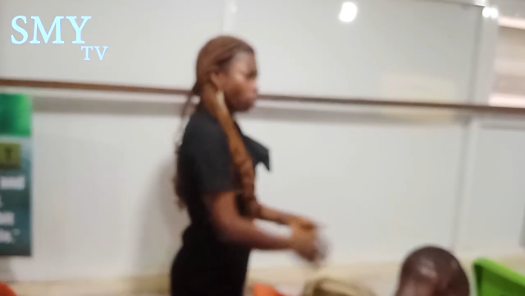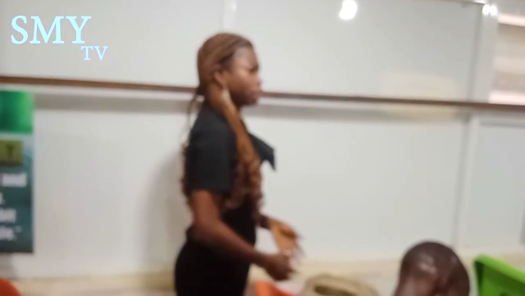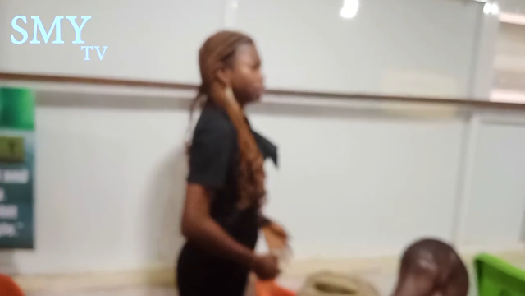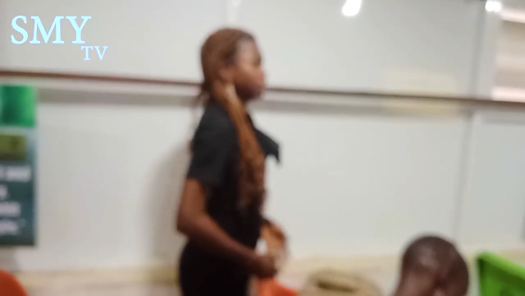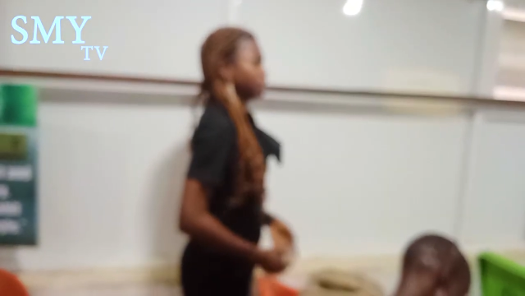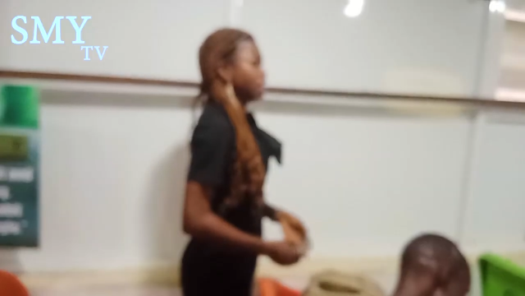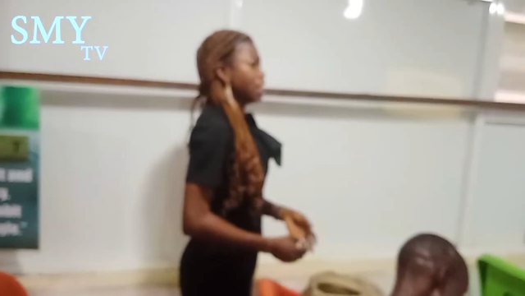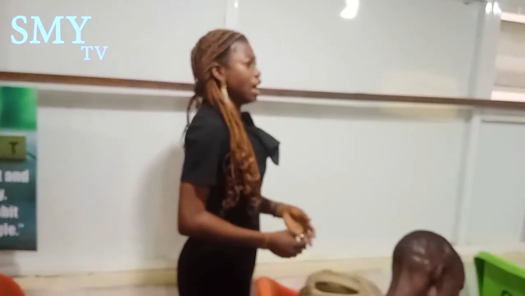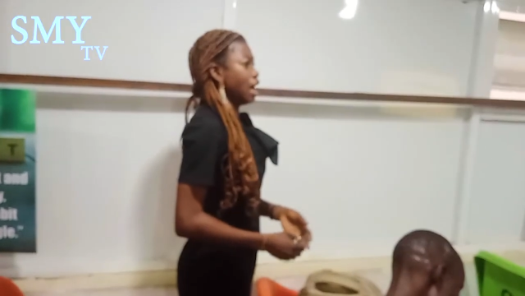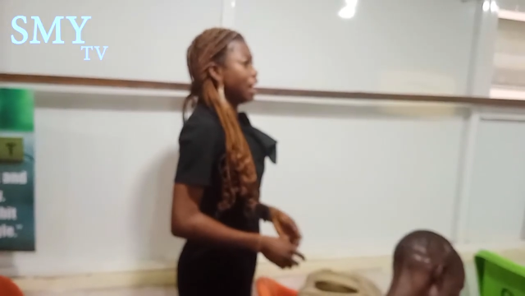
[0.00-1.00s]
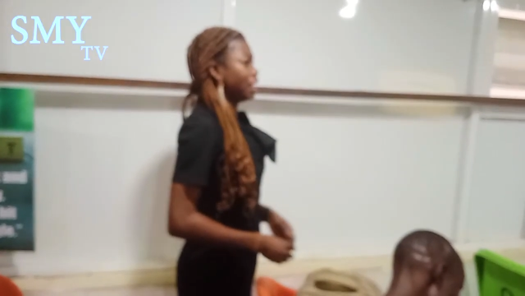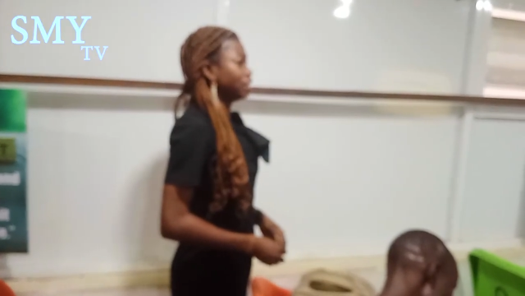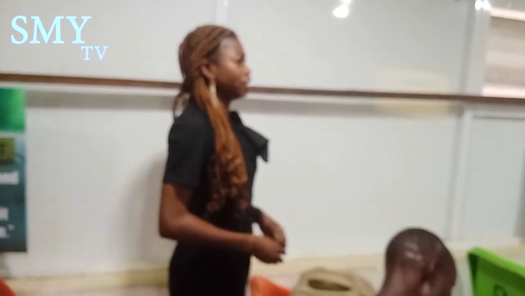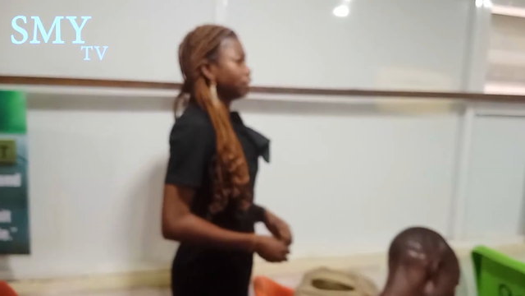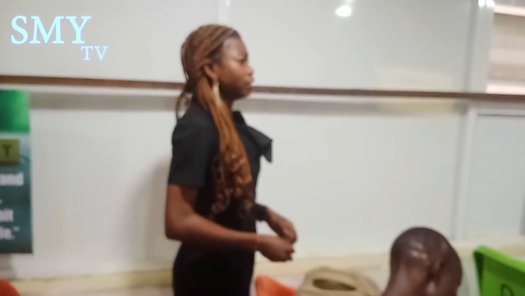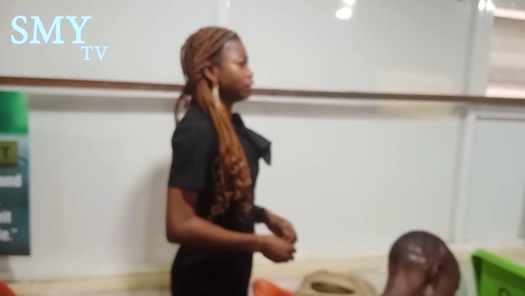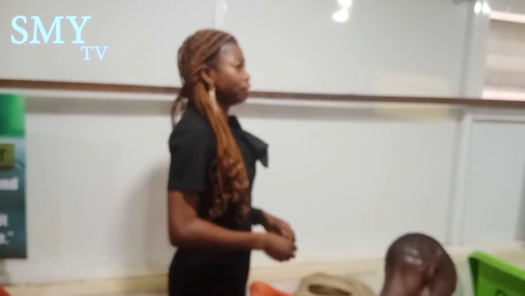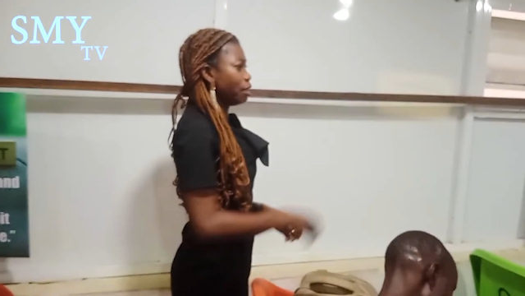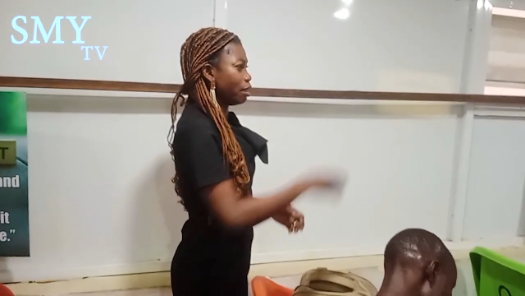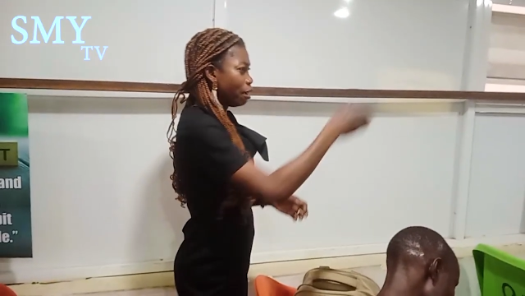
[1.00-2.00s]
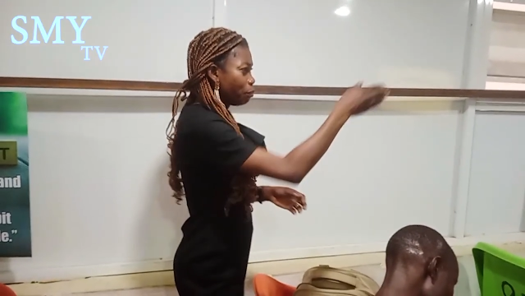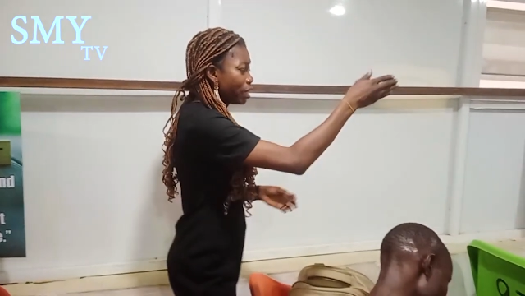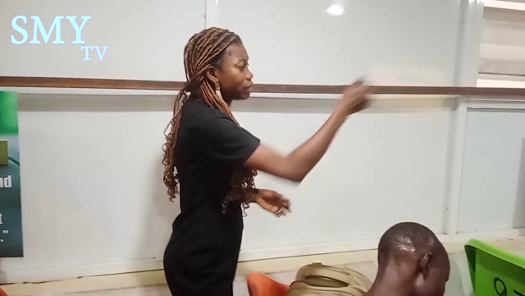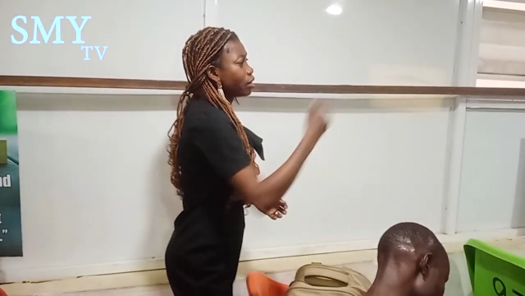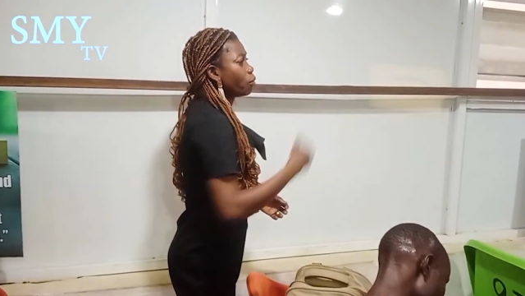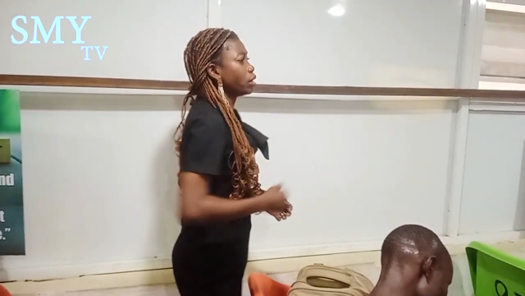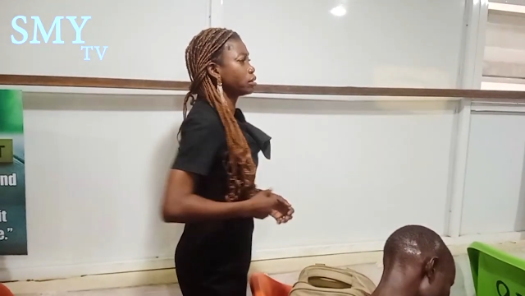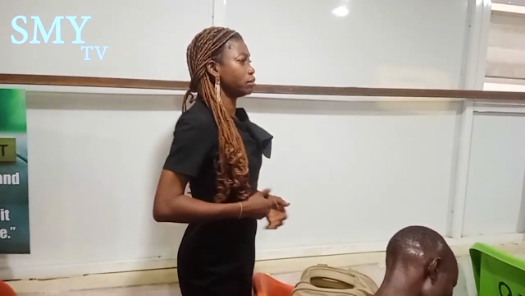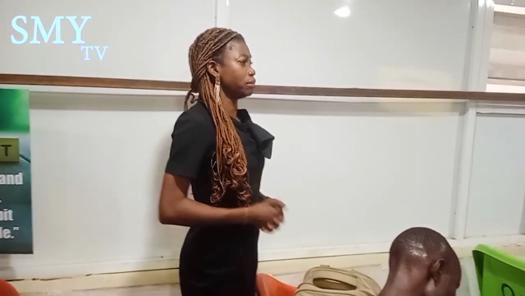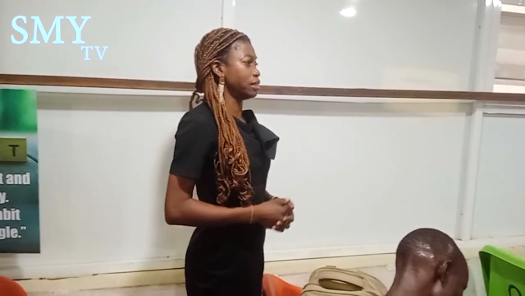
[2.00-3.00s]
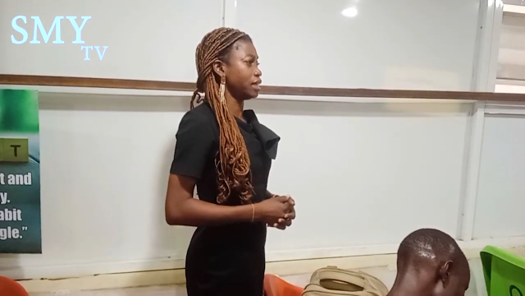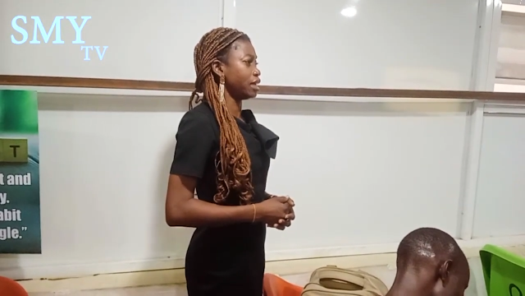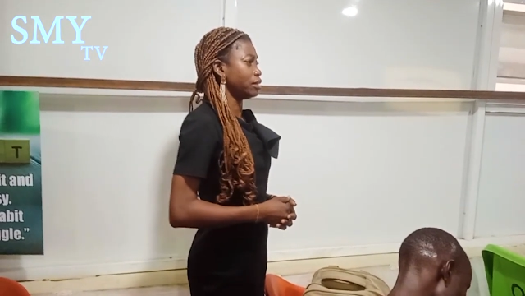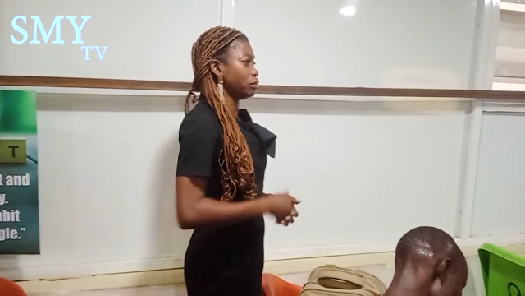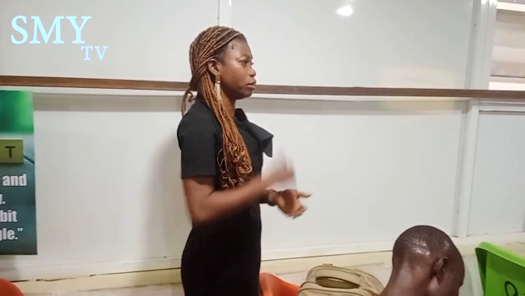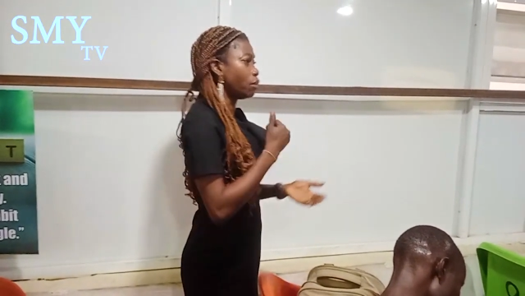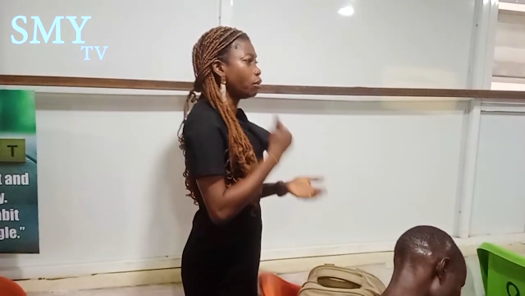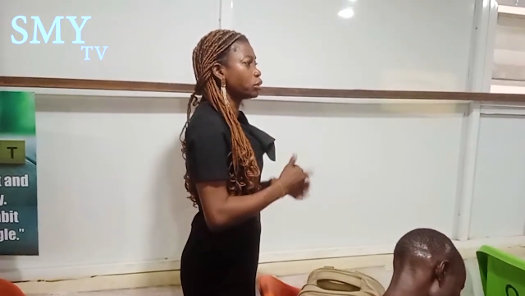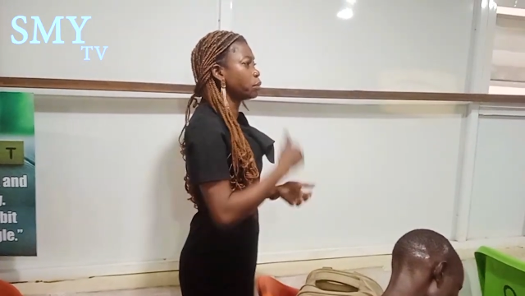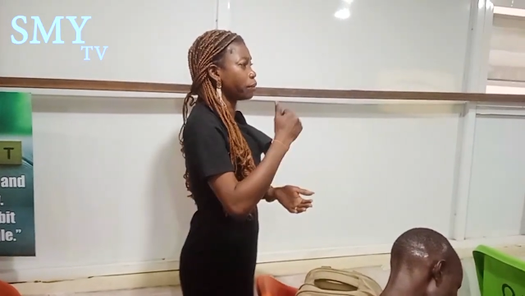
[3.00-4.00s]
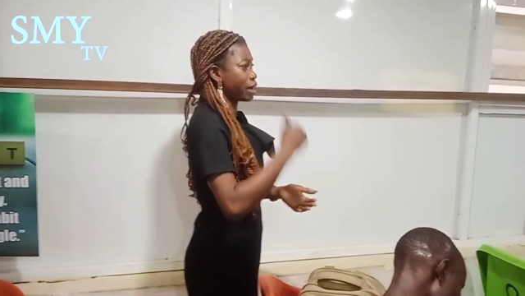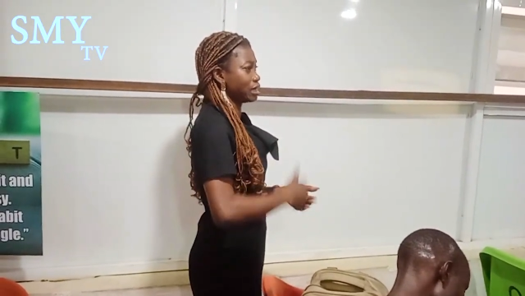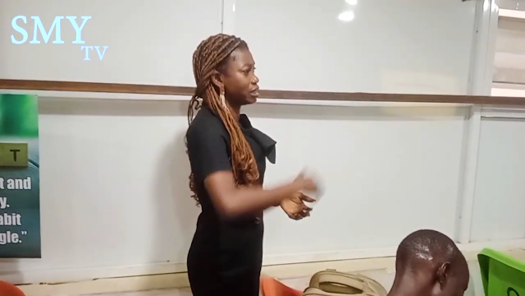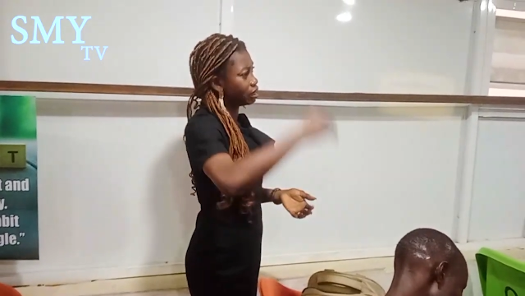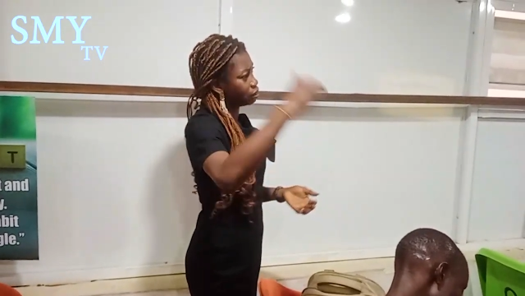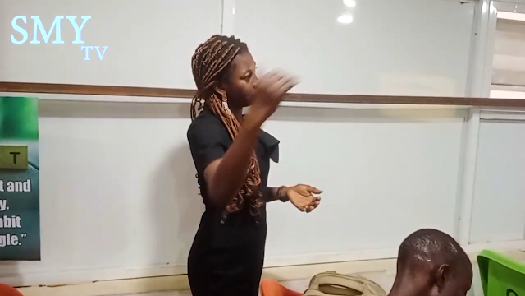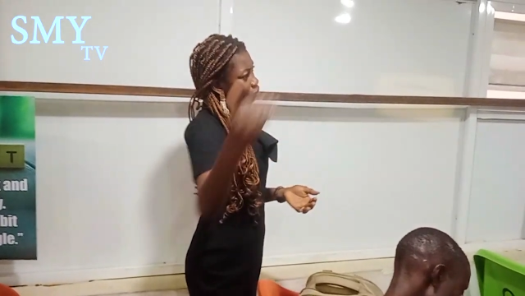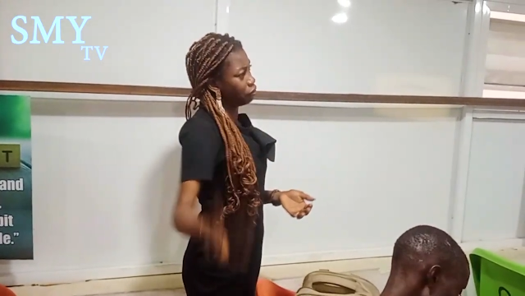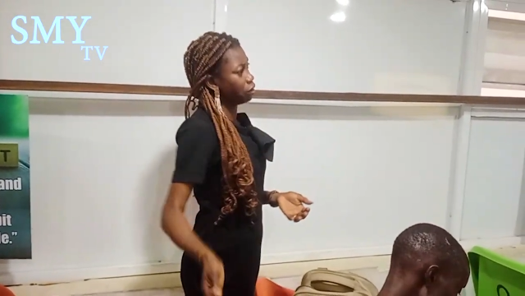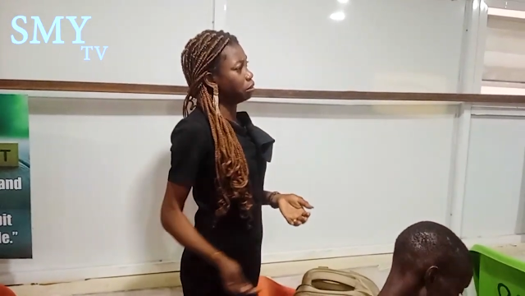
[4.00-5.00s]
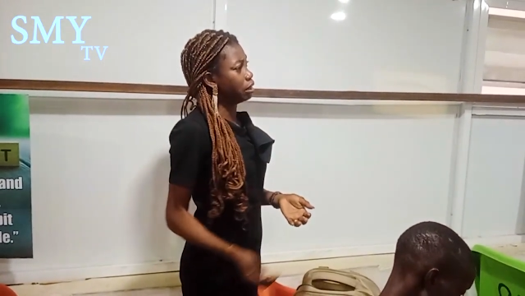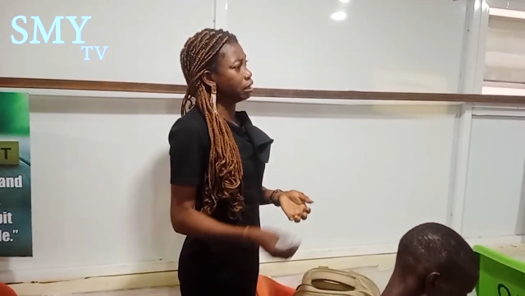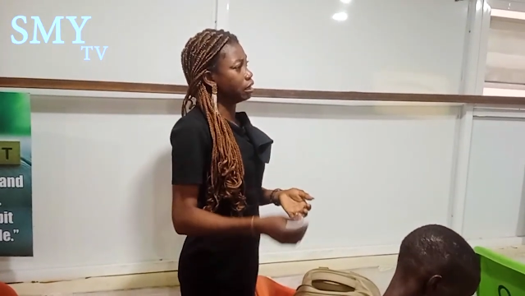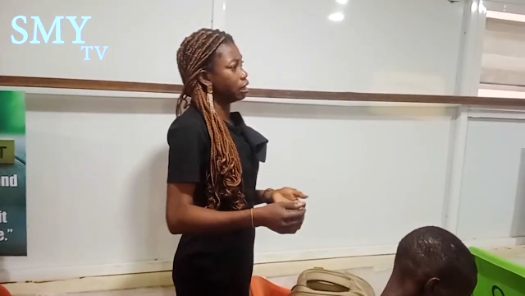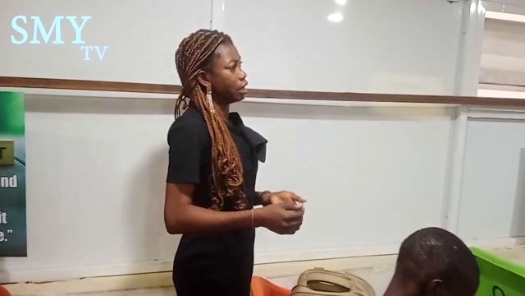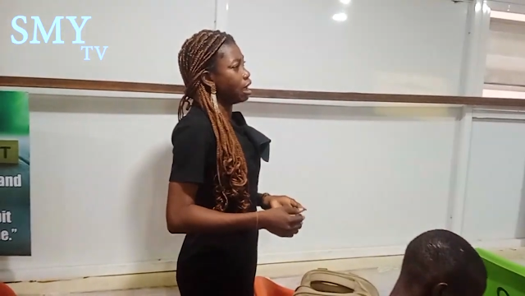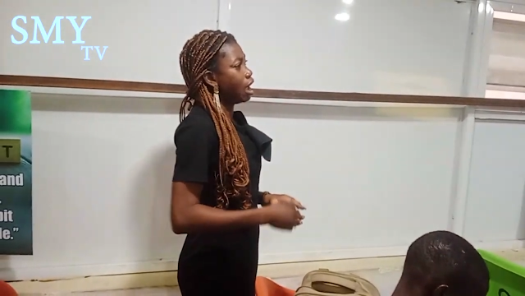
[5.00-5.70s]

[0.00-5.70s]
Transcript: working. And based on what you said, you don't want to procrastinate to the following day.